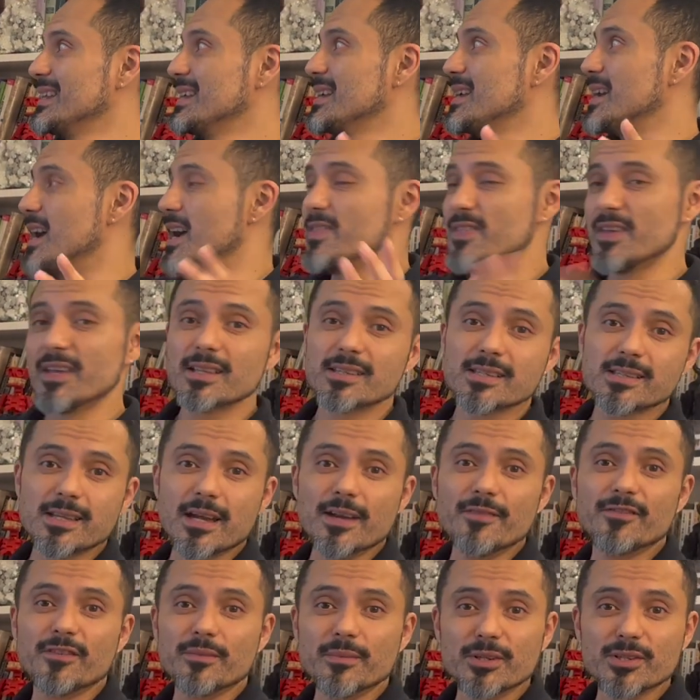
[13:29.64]
I think it's time
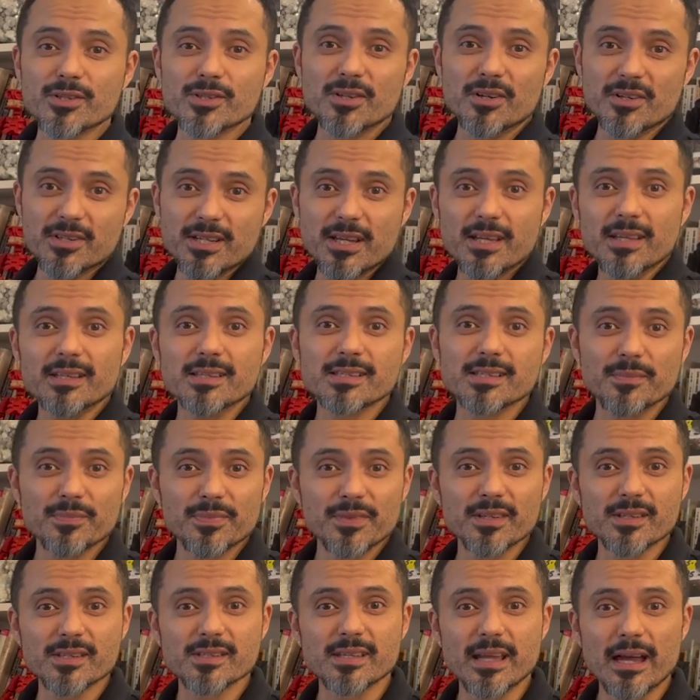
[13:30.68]
for me to start taking some
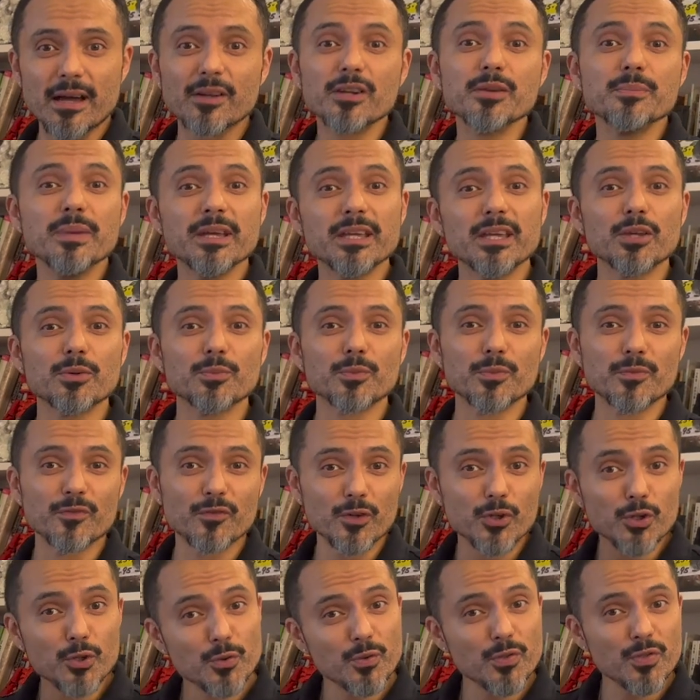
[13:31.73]
things down and making room for
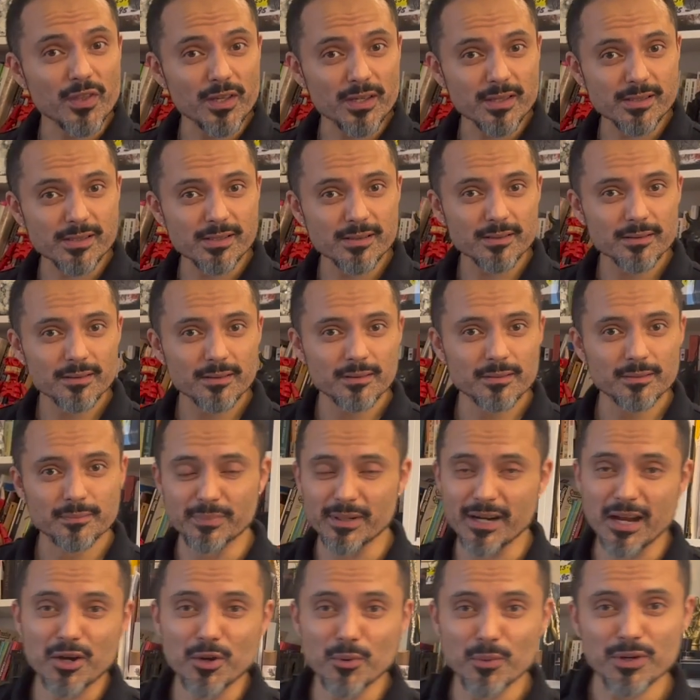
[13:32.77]
new things. But
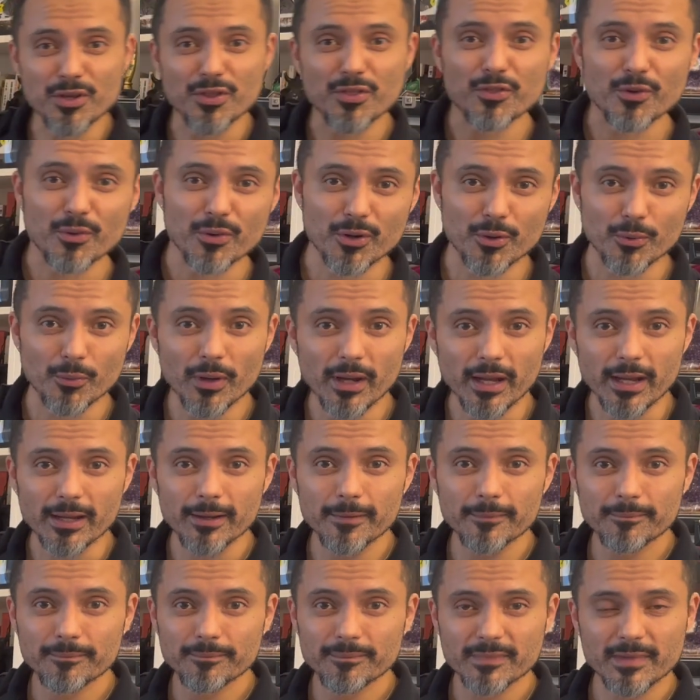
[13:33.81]
I don't want to throw it away.
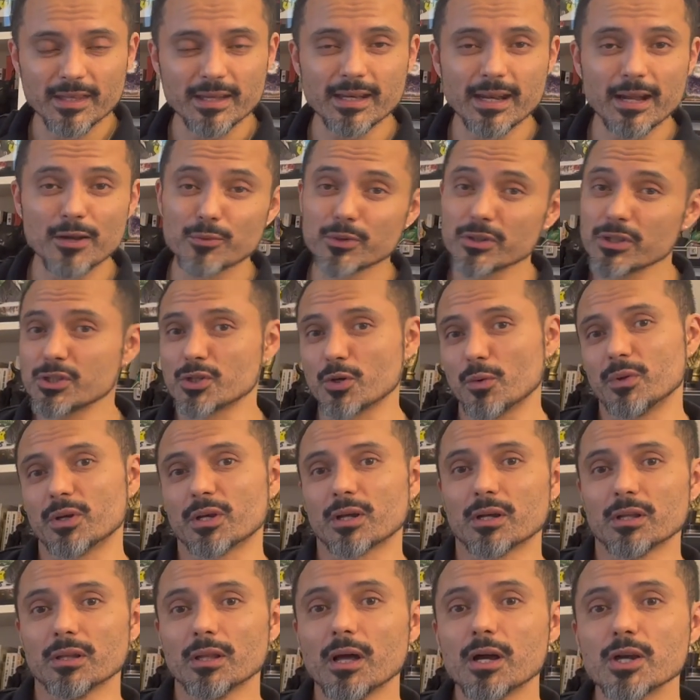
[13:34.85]
And I really don't want to
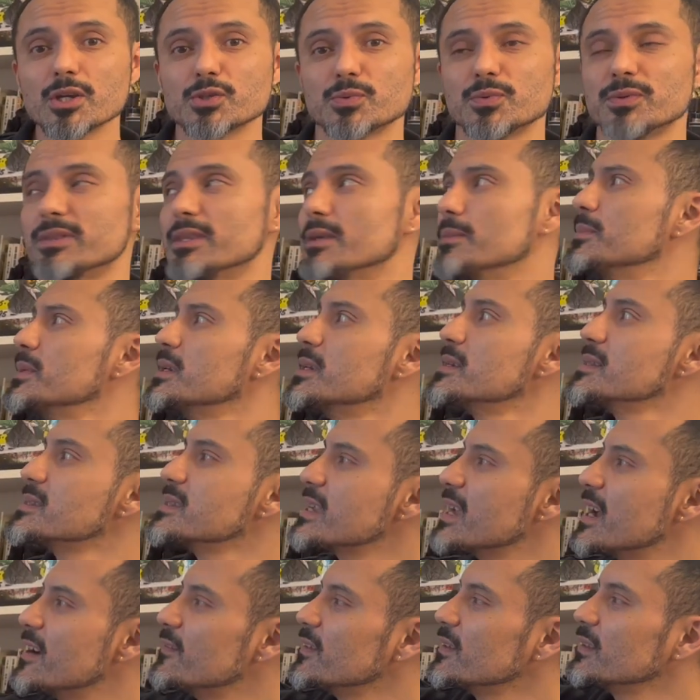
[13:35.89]
collage with them because they
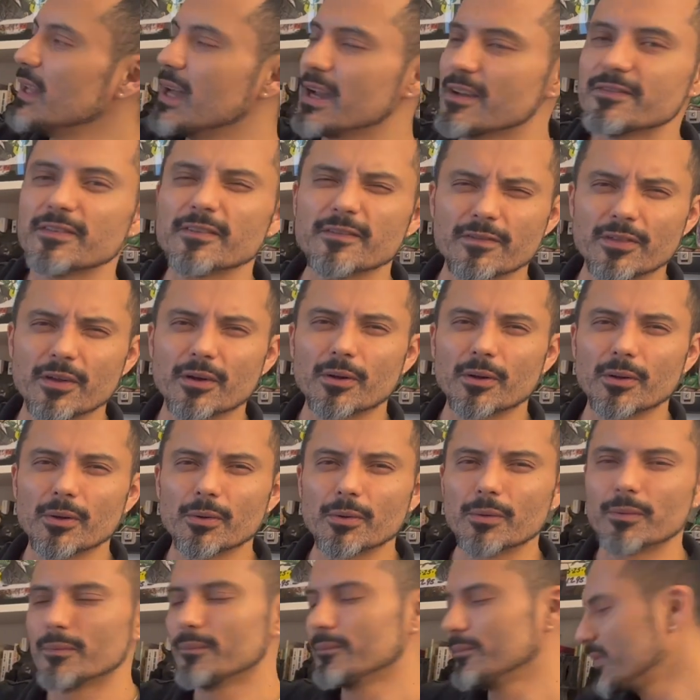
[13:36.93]
have a life of their own.
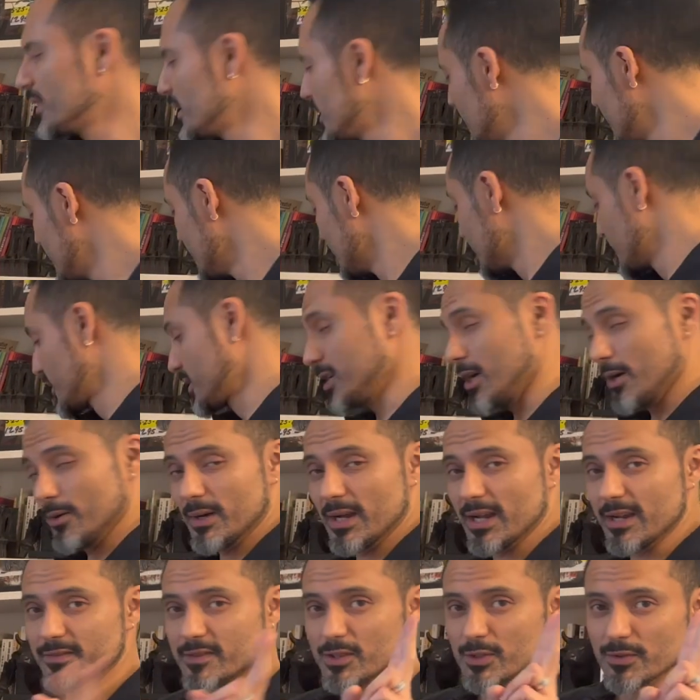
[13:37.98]
So I
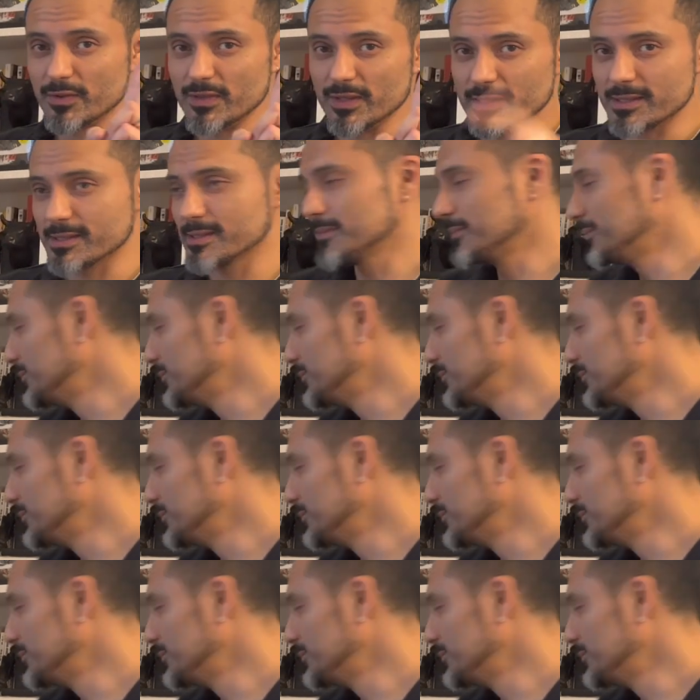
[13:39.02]
have two things.